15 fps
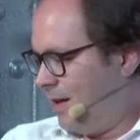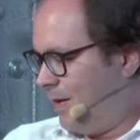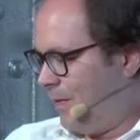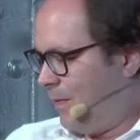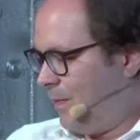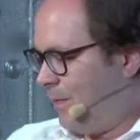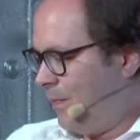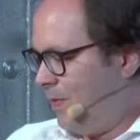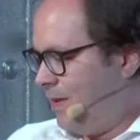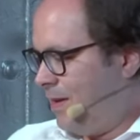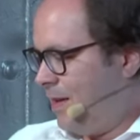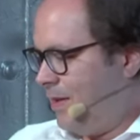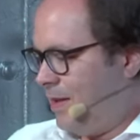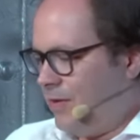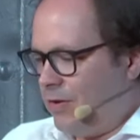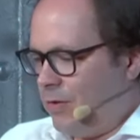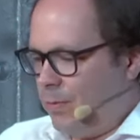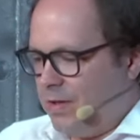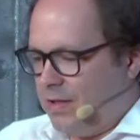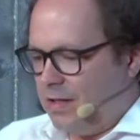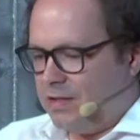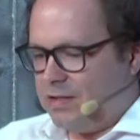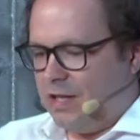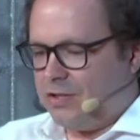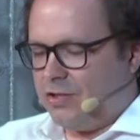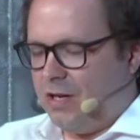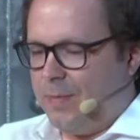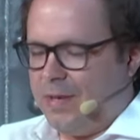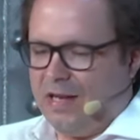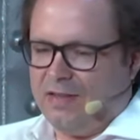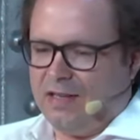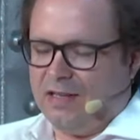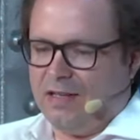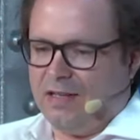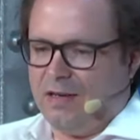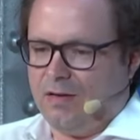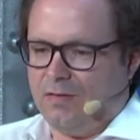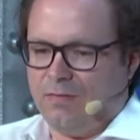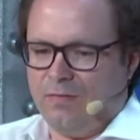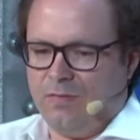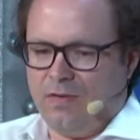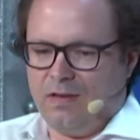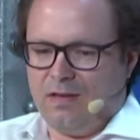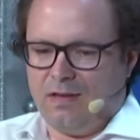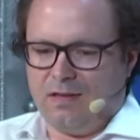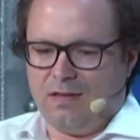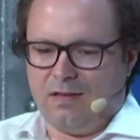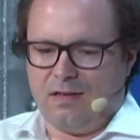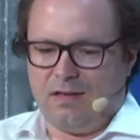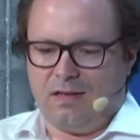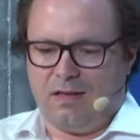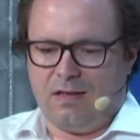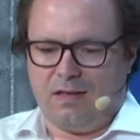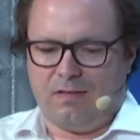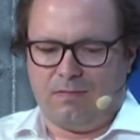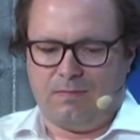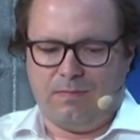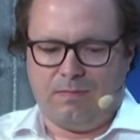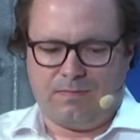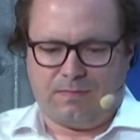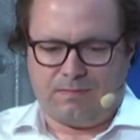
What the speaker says: and then there will be exhaustion. I mean, I think you know,